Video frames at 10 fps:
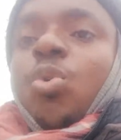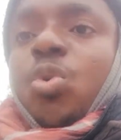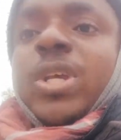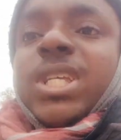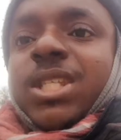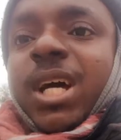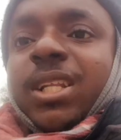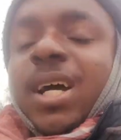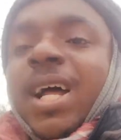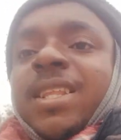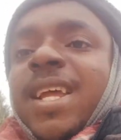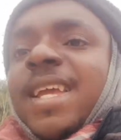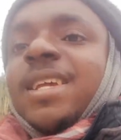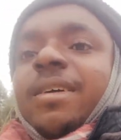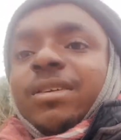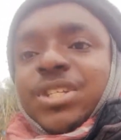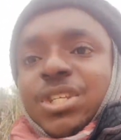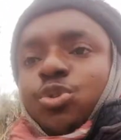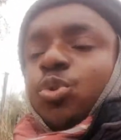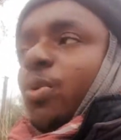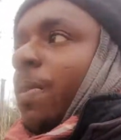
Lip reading: Who is that? Are they increasing you?